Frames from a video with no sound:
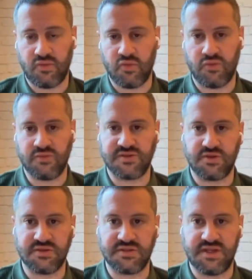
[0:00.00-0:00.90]
Also
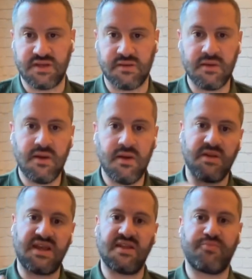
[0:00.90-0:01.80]
good to hear.
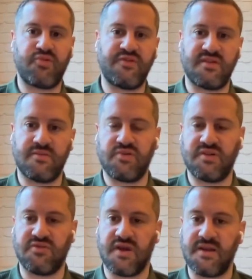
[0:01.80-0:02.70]
But again, the proof's in the
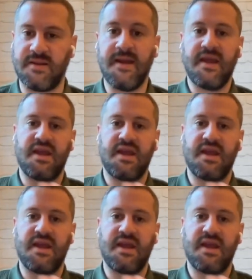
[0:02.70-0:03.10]
pudding, right?